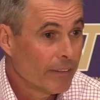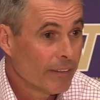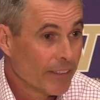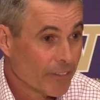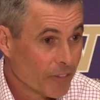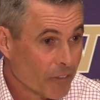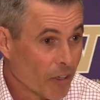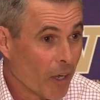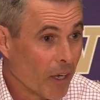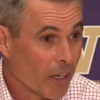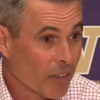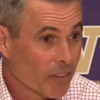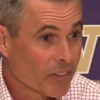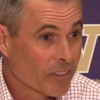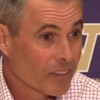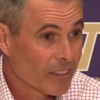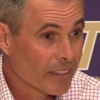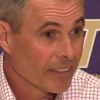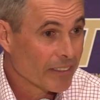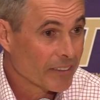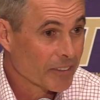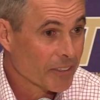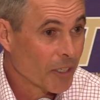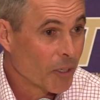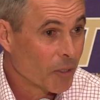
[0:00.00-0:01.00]
It's
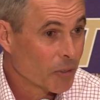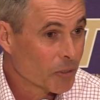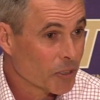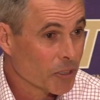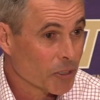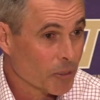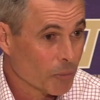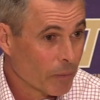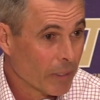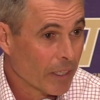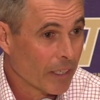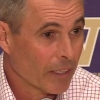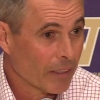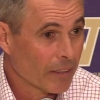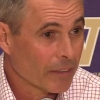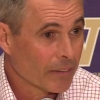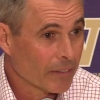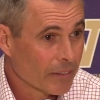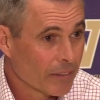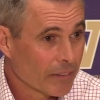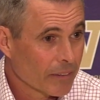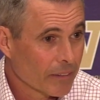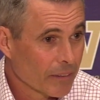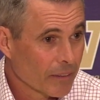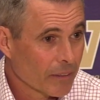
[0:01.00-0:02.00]
us as coaches. We gotta
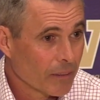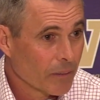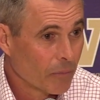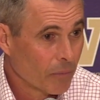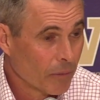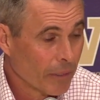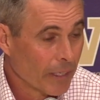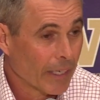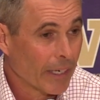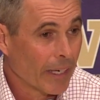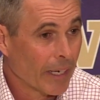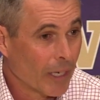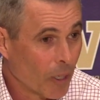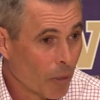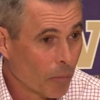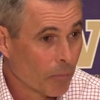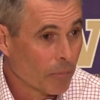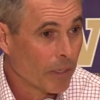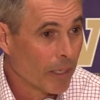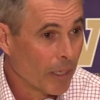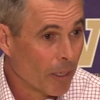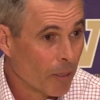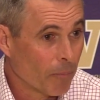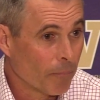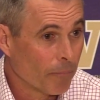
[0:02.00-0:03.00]
help
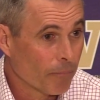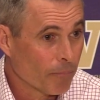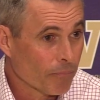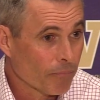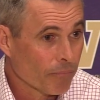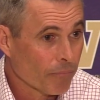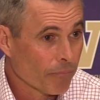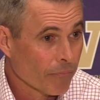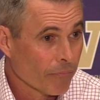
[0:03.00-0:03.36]
them,